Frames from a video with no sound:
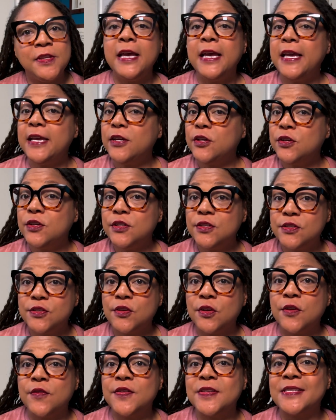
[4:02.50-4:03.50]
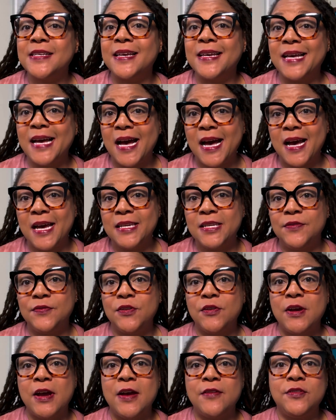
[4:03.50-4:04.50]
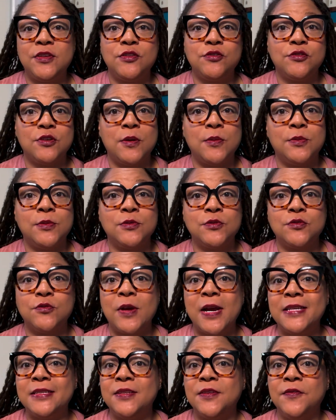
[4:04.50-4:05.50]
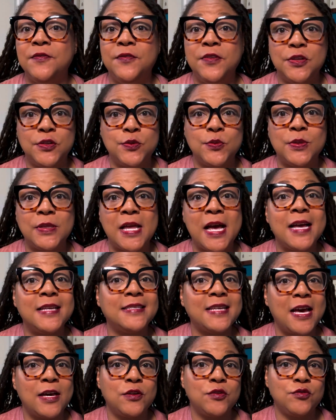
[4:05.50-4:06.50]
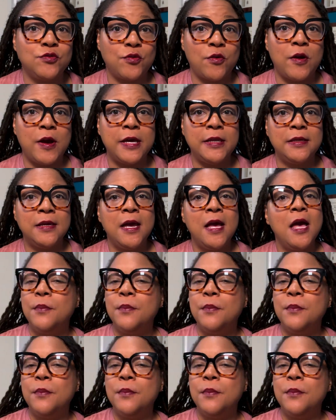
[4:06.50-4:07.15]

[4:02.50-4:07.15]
It could serve as a guide if you're having trouble trying to visualize how to draw it,